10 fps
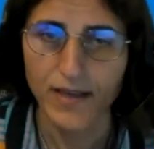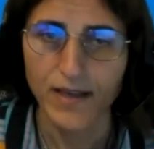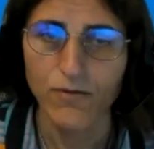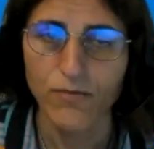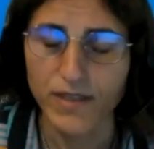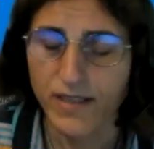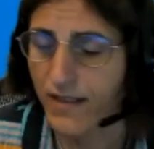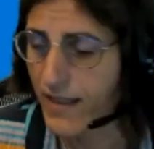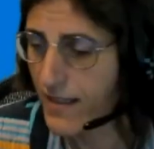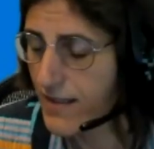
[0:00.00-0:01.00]

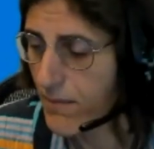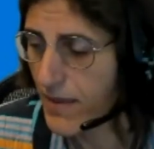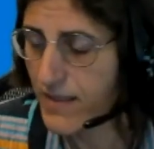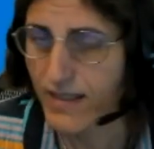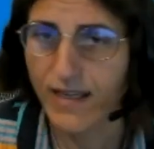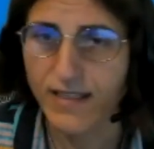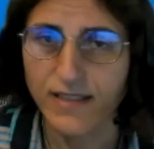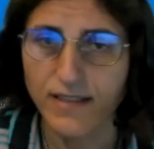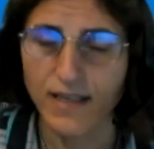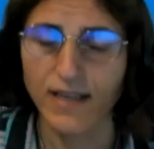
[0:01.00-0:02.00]
Within that thematic
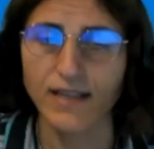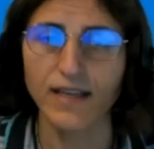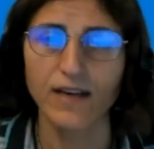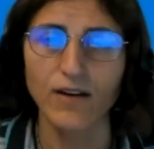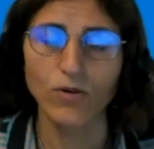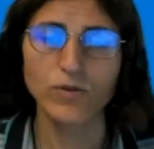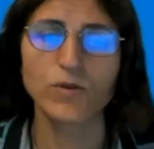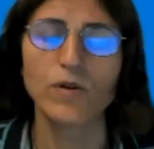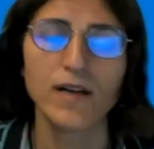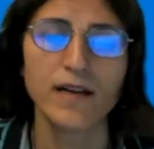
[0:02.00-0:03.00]
action track, there are
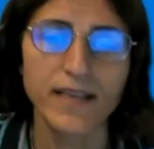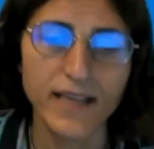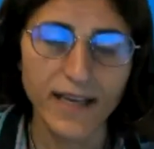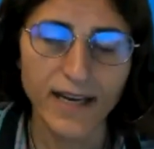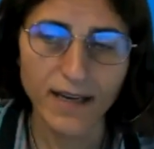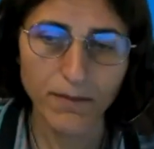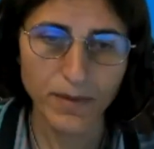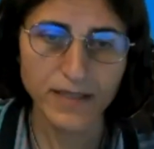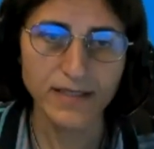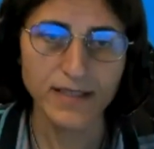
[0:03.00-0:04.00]
also key
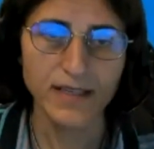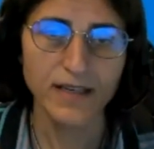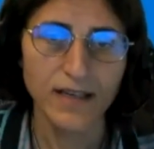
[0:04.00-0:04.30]
elements